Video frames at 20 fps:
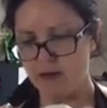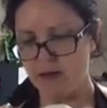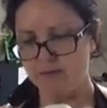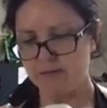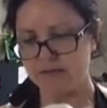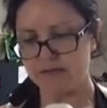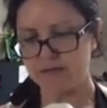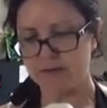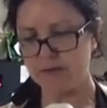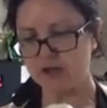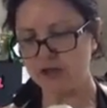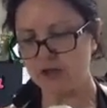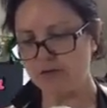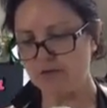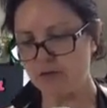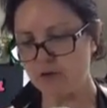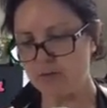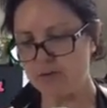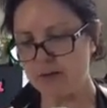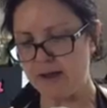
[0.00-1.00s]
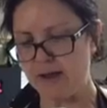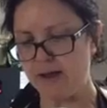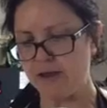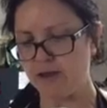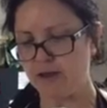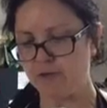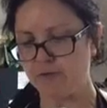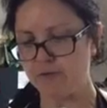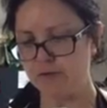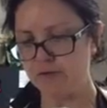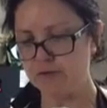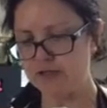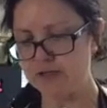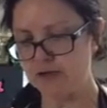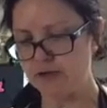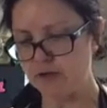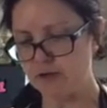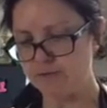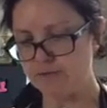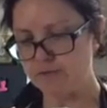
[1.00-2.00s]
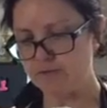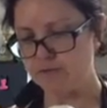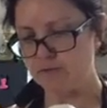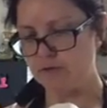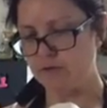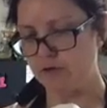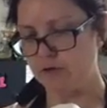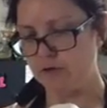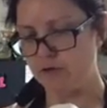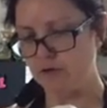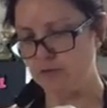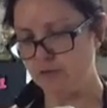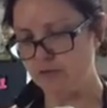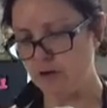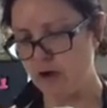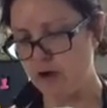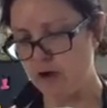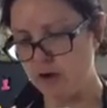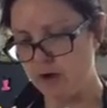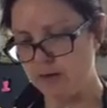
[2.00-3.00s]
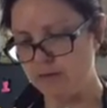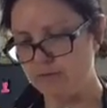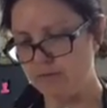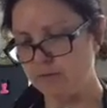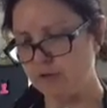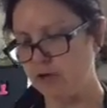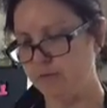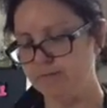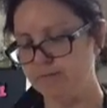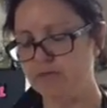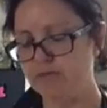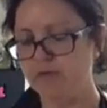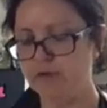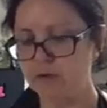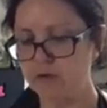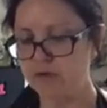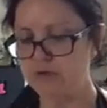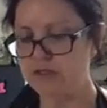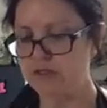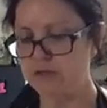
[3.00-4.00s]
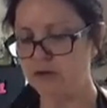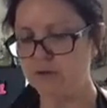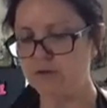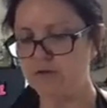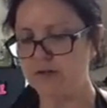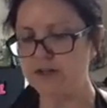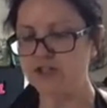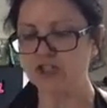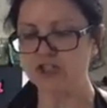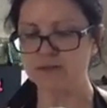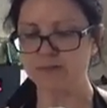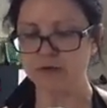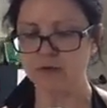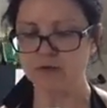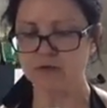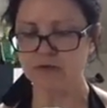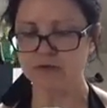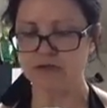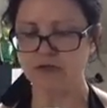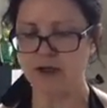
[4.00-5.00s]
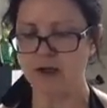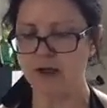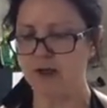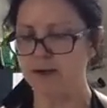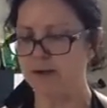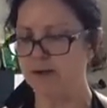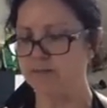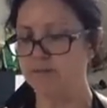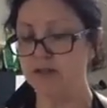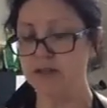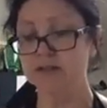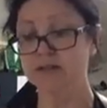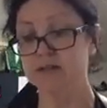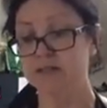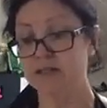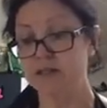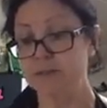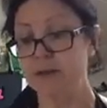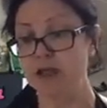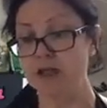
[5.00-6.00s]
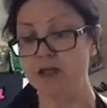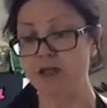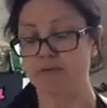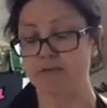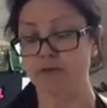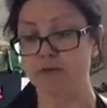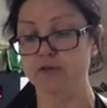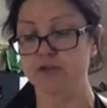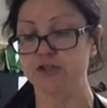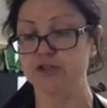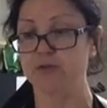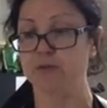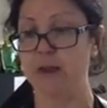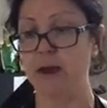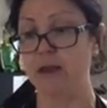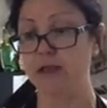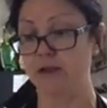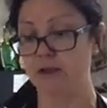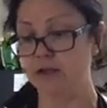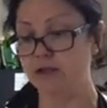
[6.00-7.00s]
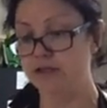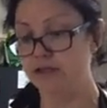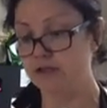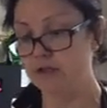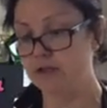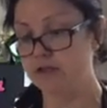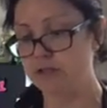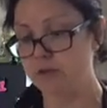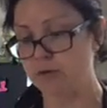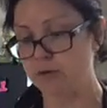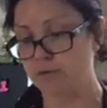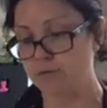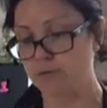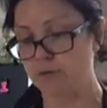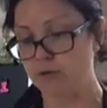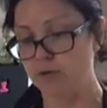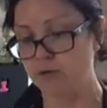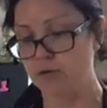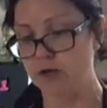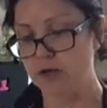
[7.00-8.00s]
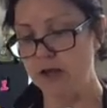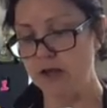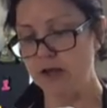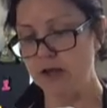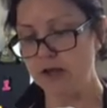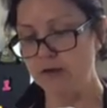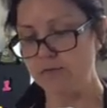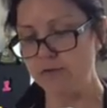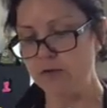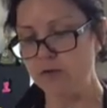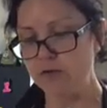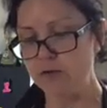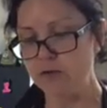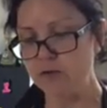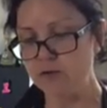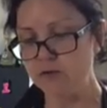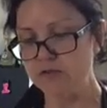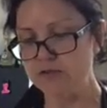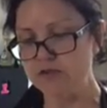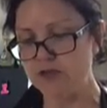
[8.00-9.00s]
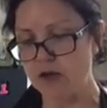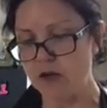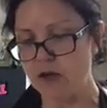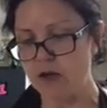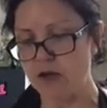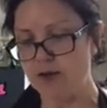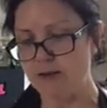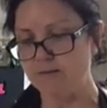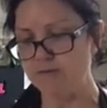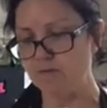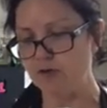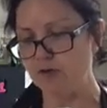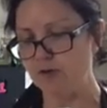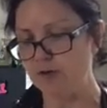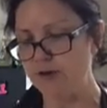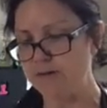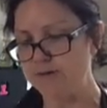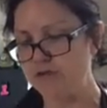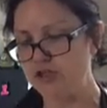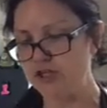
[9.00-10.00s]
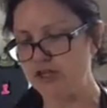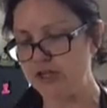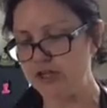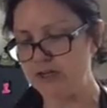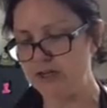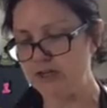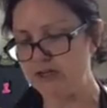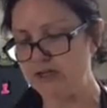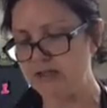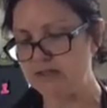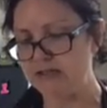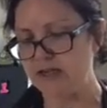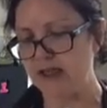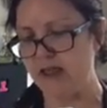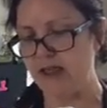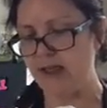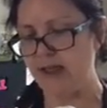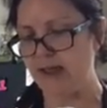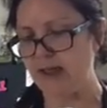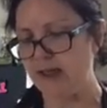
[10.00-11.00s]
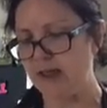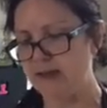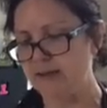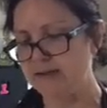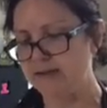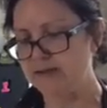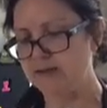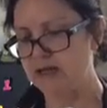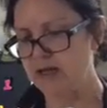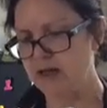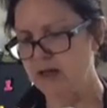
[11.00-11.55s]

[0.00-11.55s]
especially if you're buying your fruits and your vegetables. And speaking of fruits, you probably could do this with a fruit if you used cream cheese, and